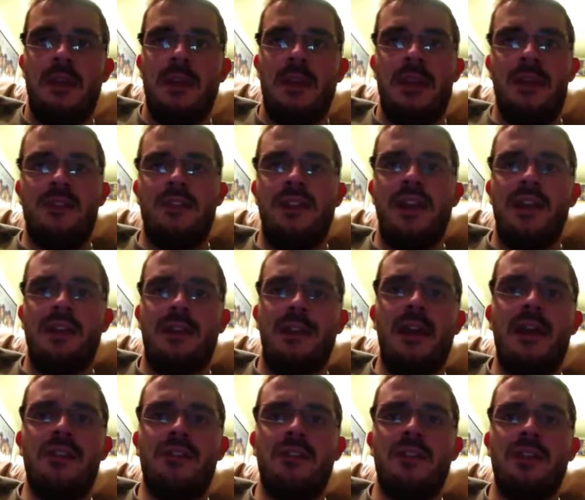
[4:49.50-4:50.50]
It's not
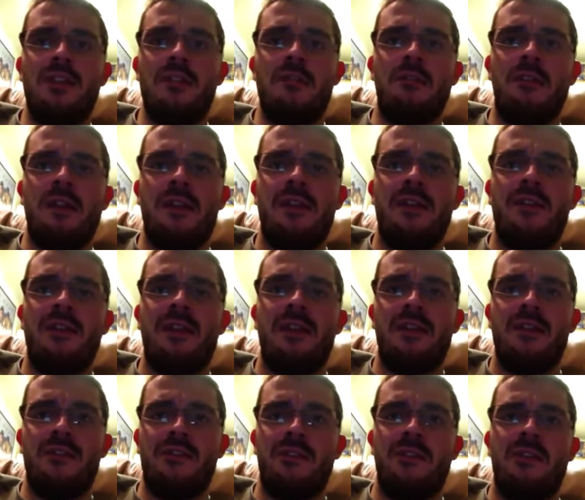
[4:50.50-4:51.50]
costing you
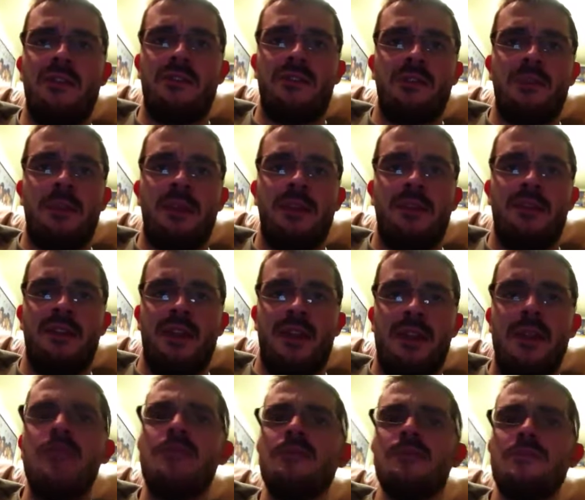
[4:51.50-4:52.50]
$100 a year to
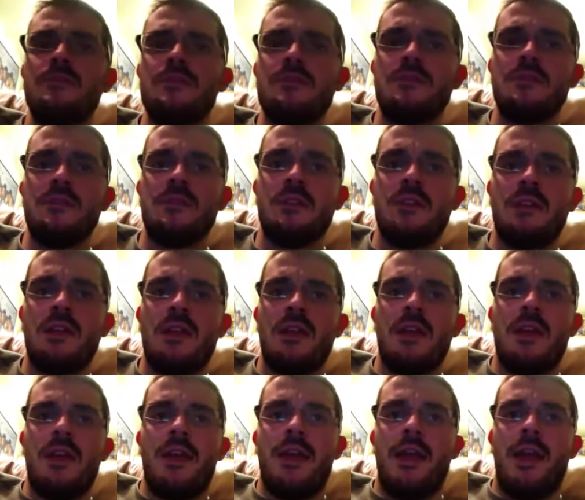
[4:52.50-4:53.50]
maintain,
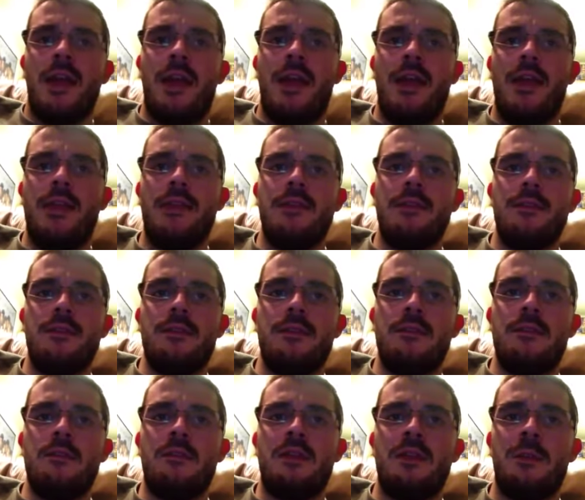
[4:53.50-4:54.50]
and
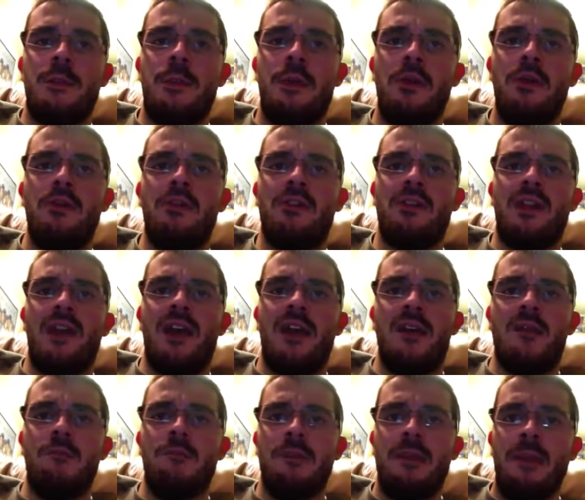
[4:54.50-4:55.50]
you can post
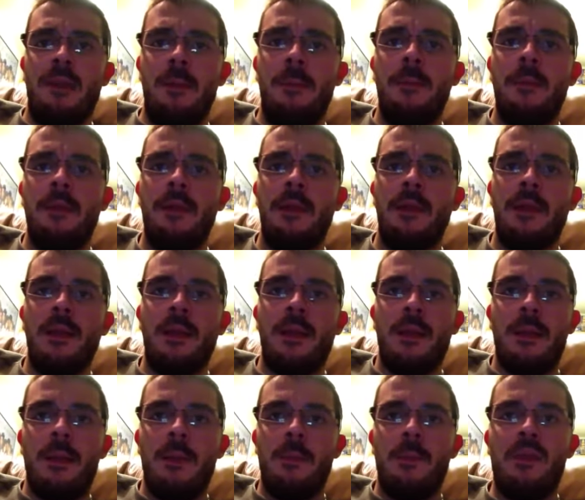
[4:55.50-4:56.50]
on a whim
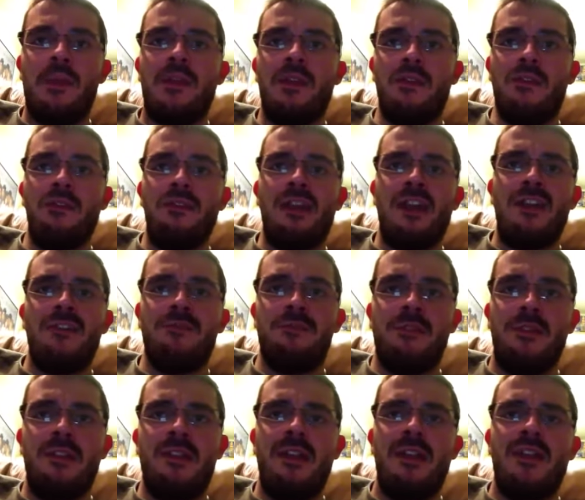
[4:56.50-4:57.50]
because you have
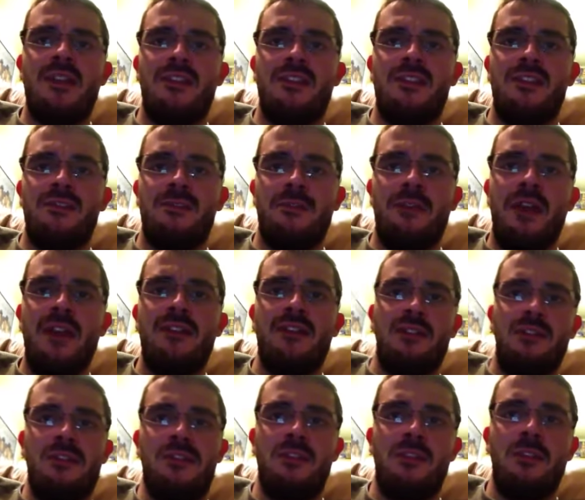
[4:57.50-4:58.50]
various
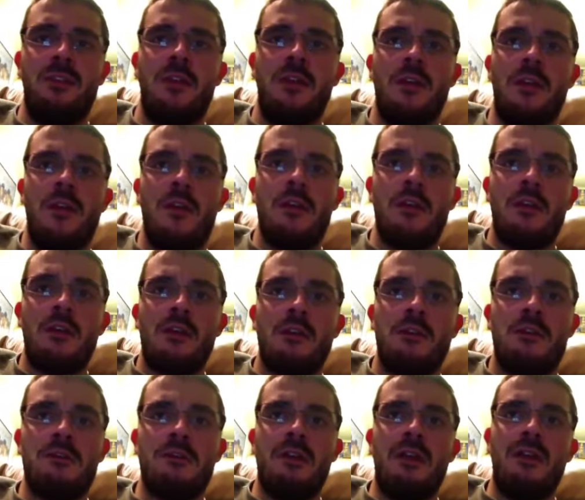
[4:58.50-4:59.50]
devices
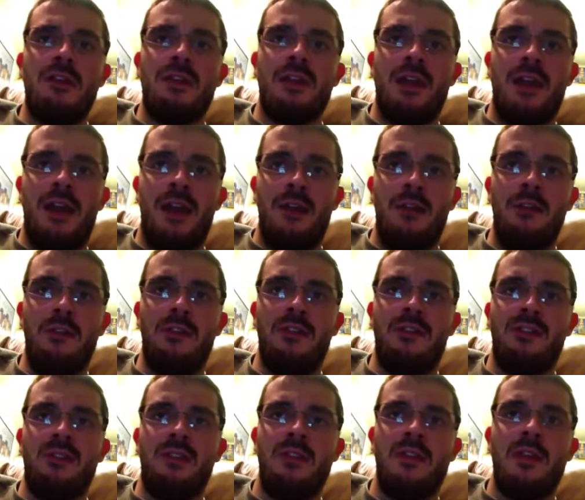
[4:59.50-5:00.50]
throughout the
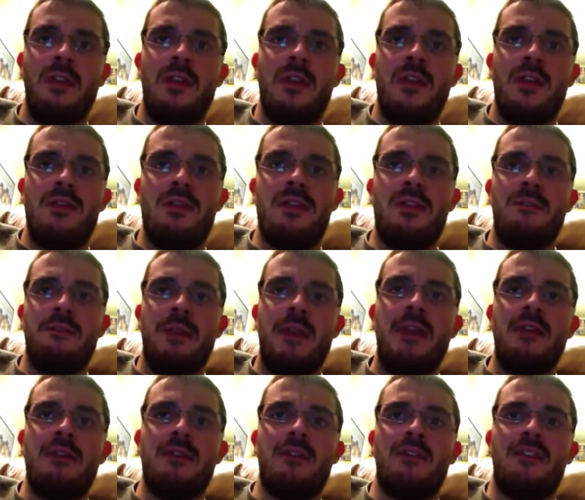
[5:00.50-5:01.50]
house that
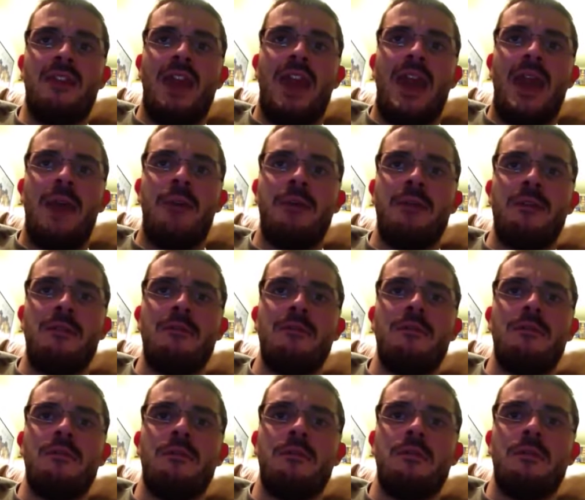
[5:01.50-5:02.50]
make this avenue
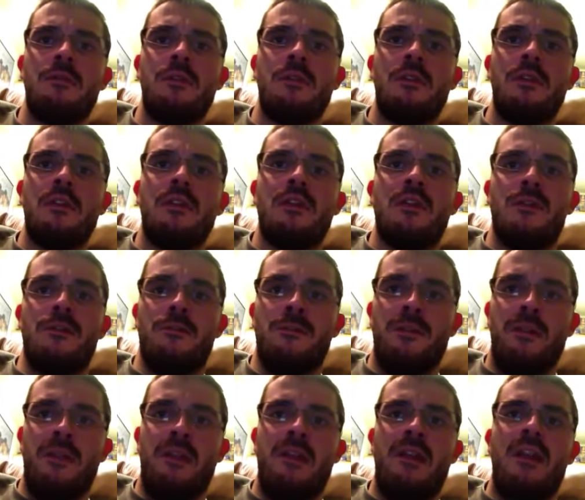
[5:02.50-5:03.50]

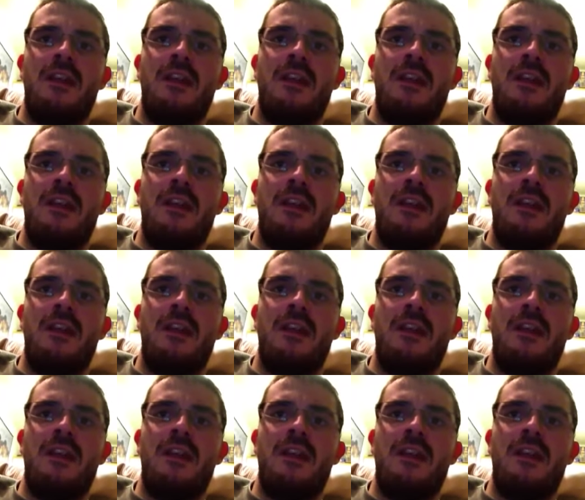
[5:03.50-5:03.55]
very